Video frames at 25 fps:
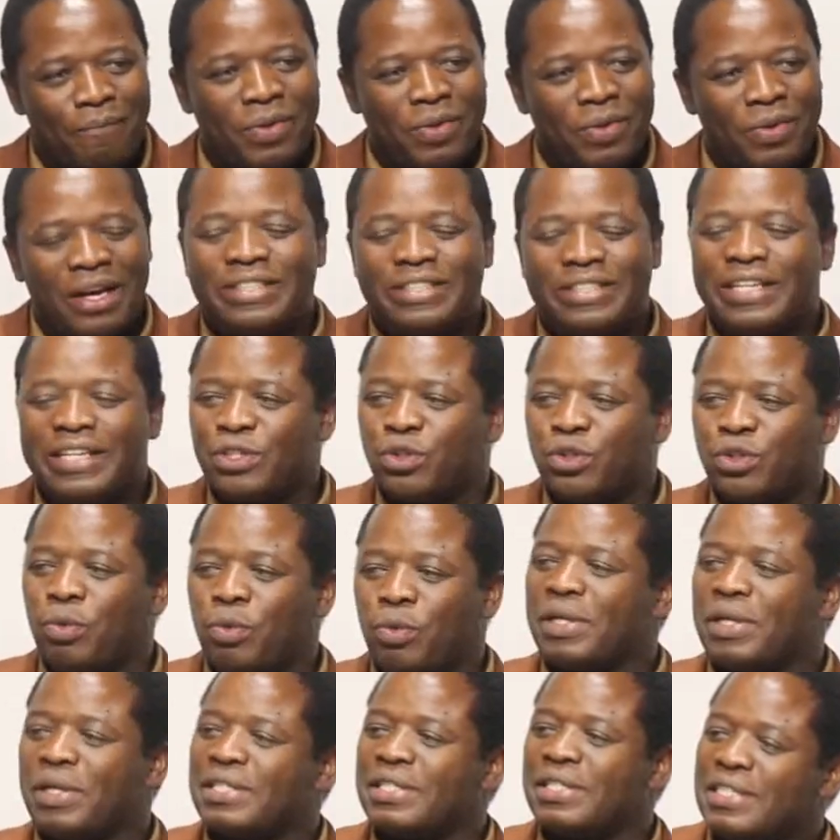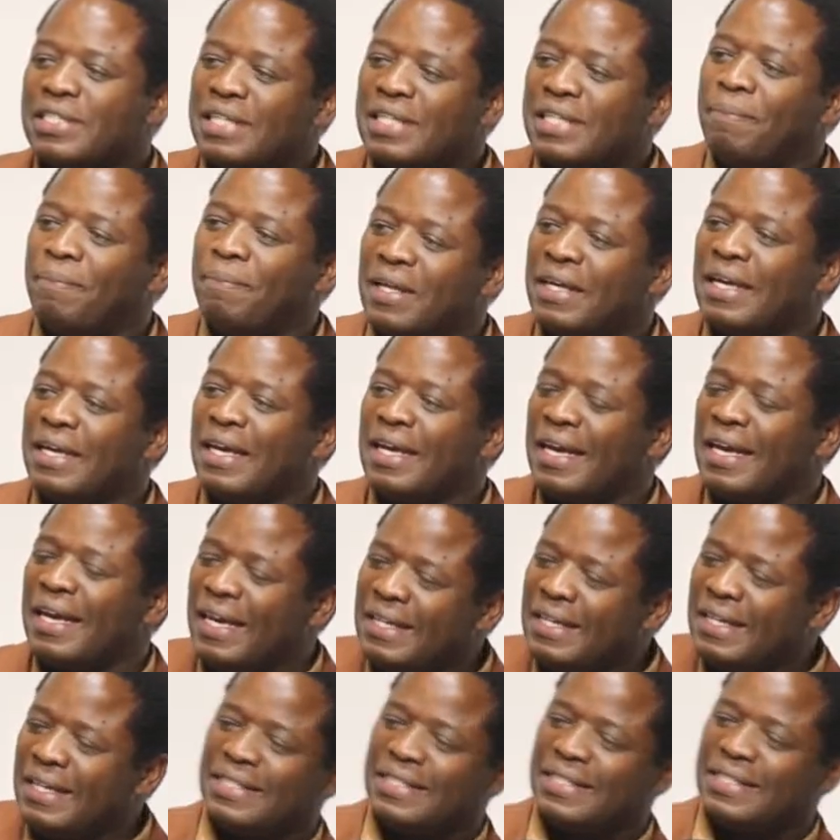It has to be something
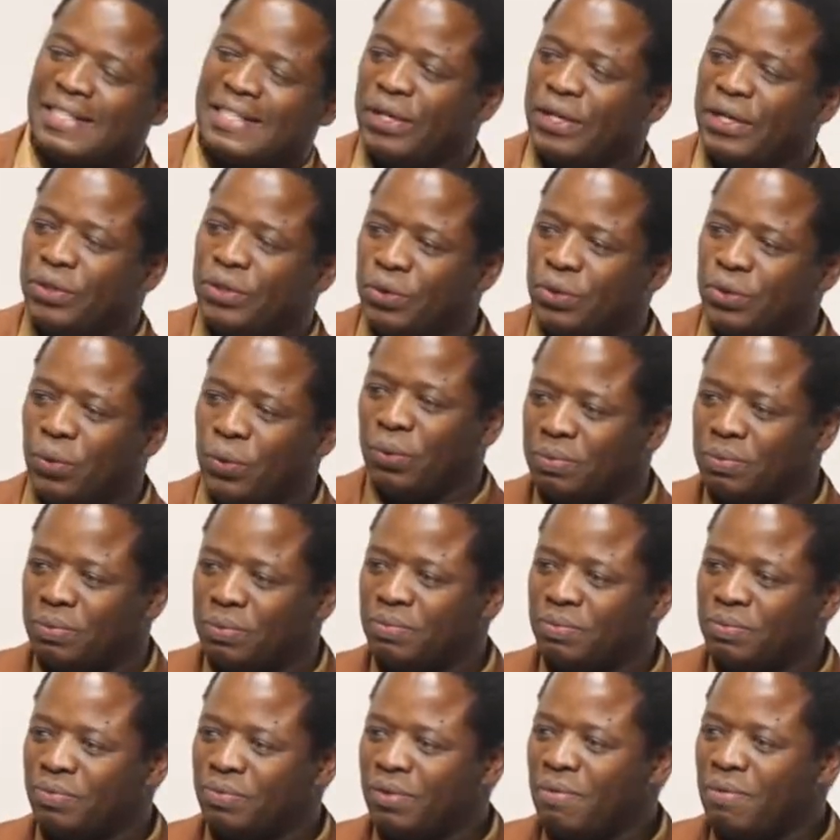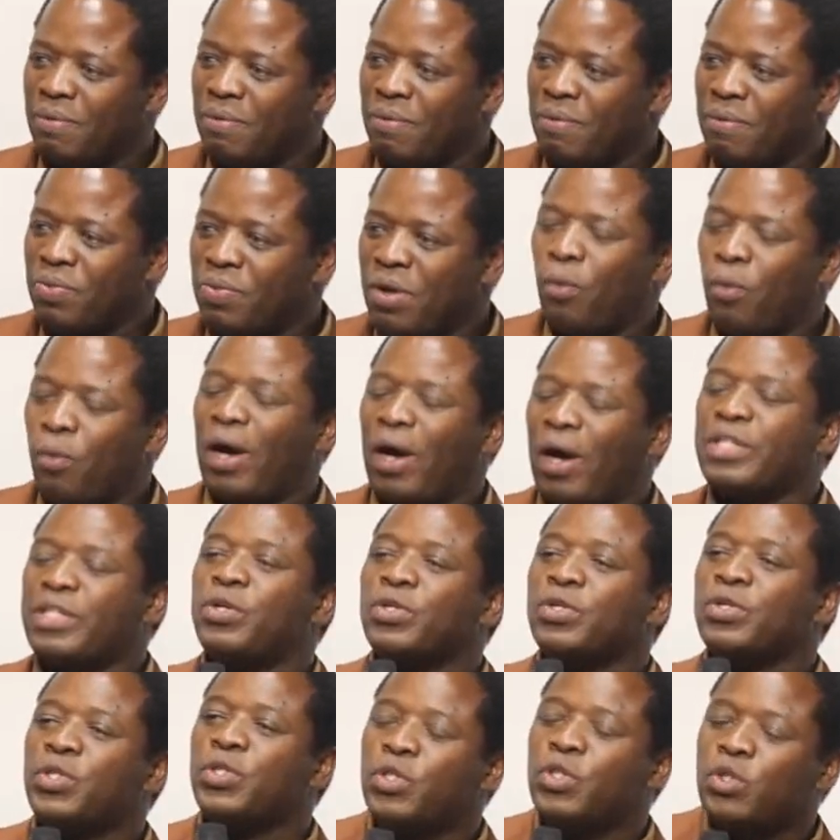inside you. What
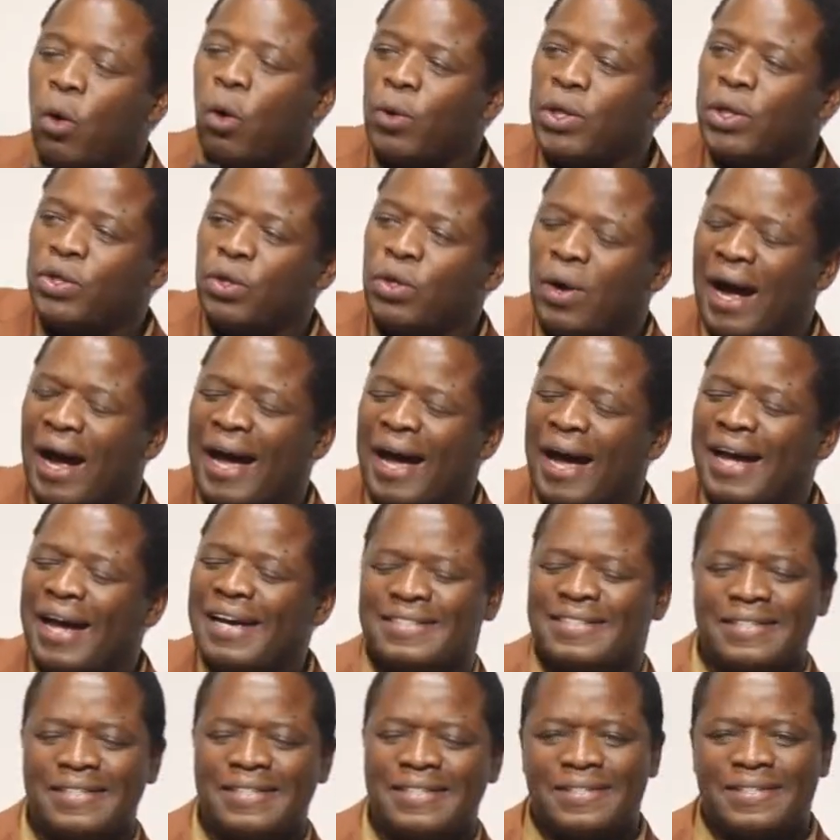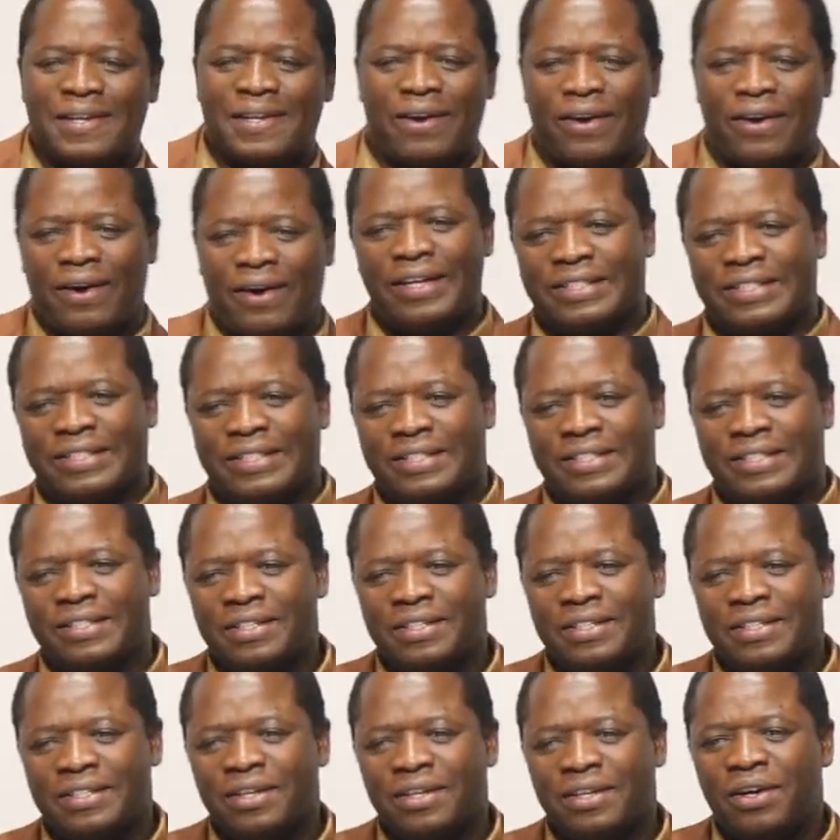you saw with your eyes is great.
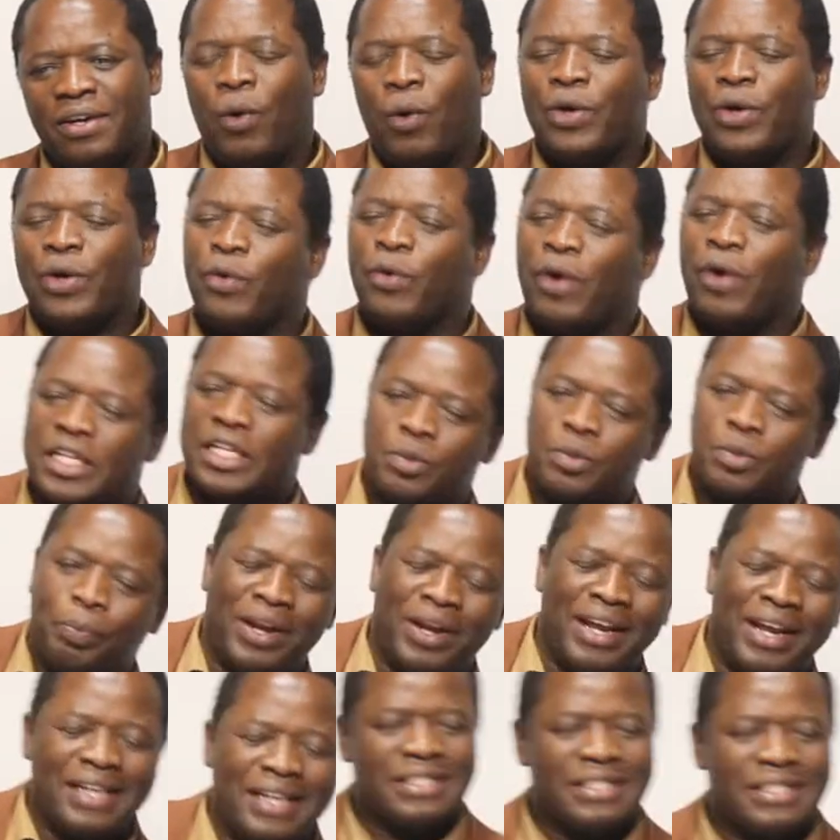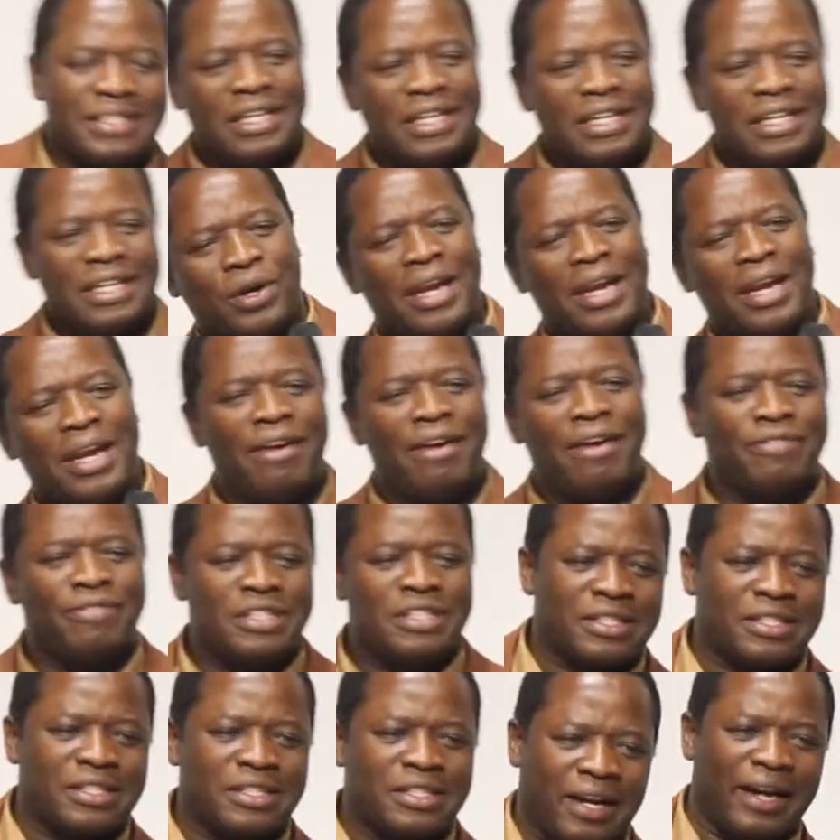What you experienced in your nerves
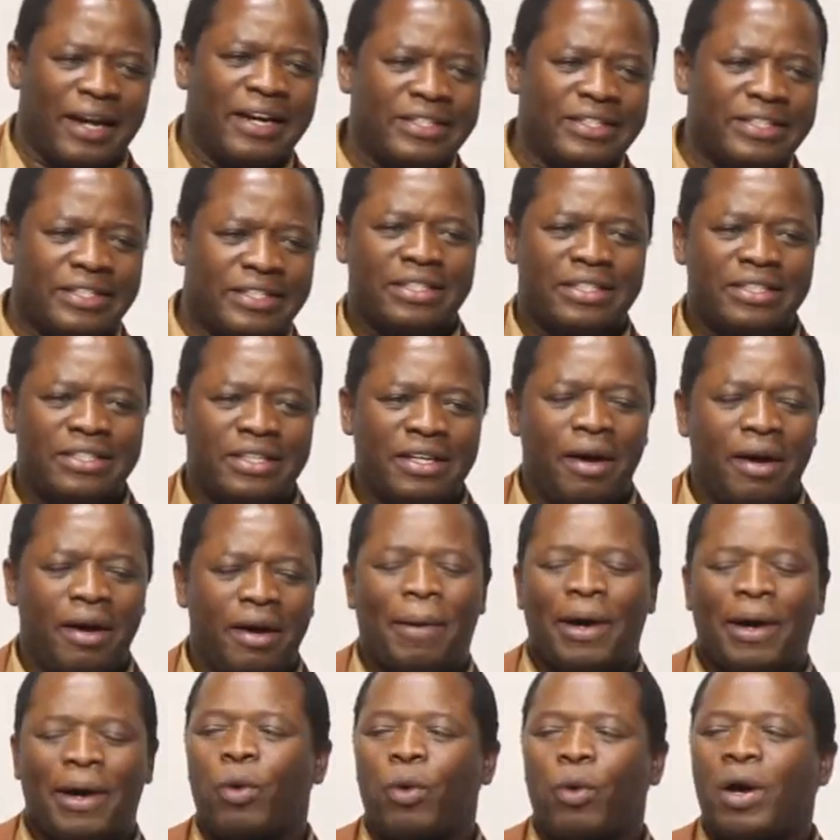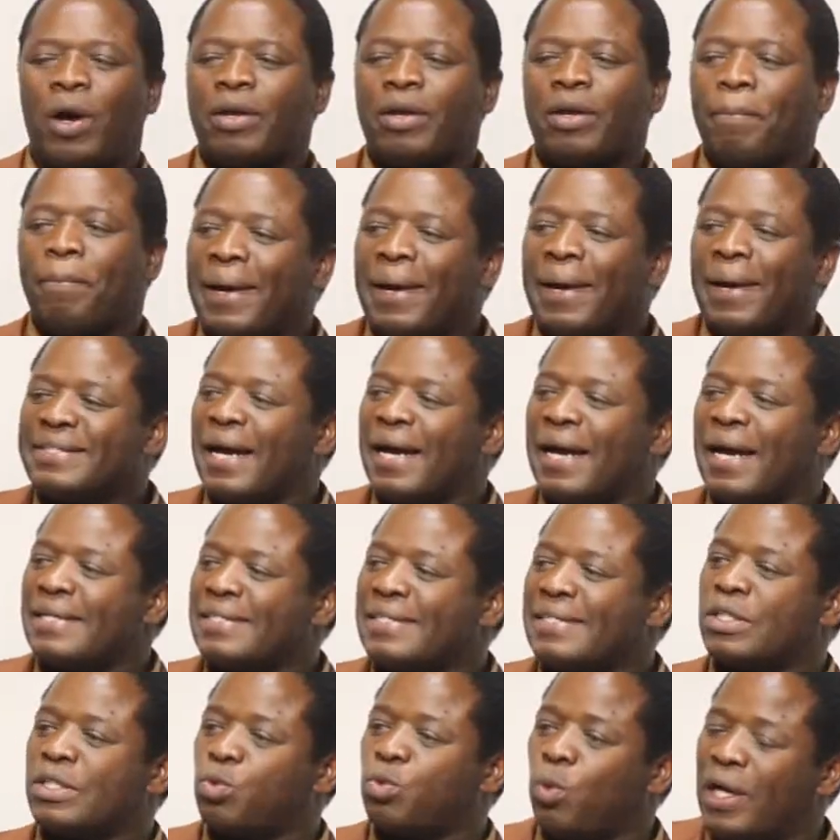is great. But what
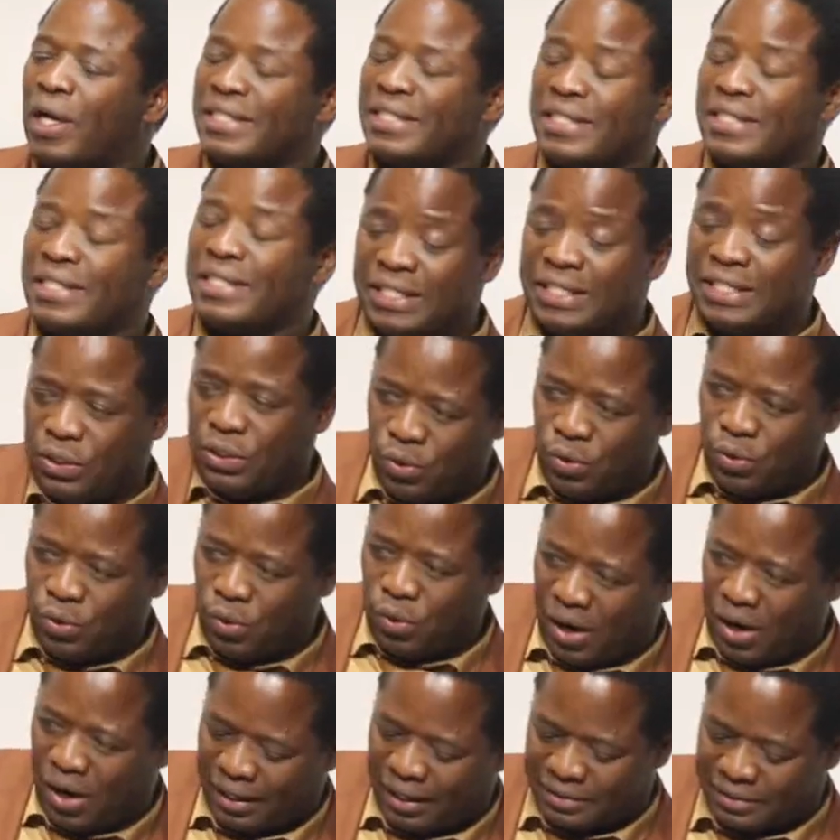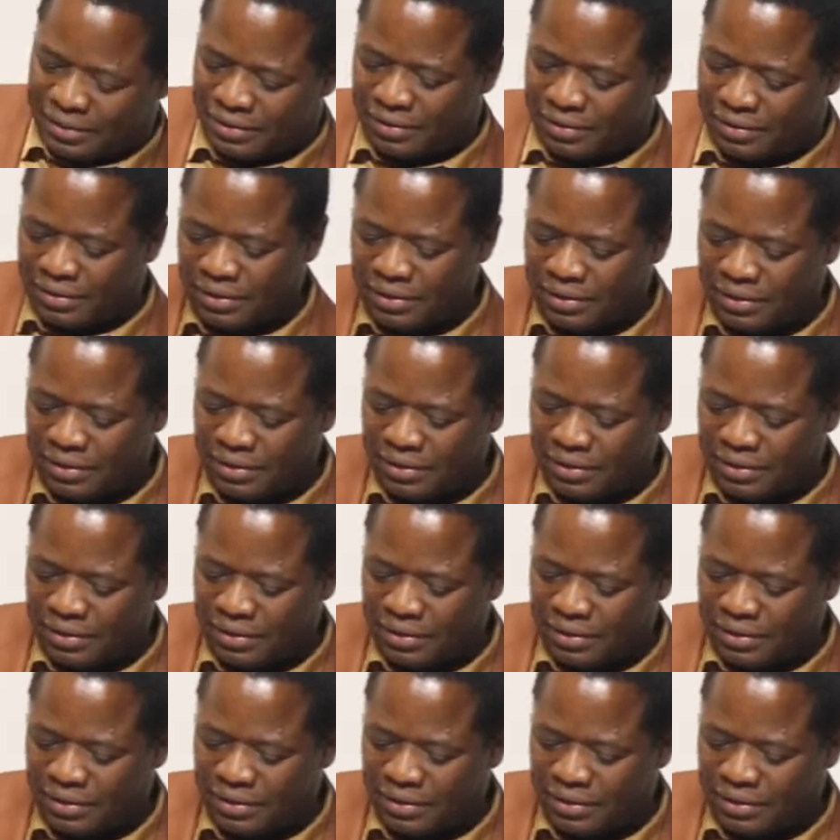matters is what is in your heart.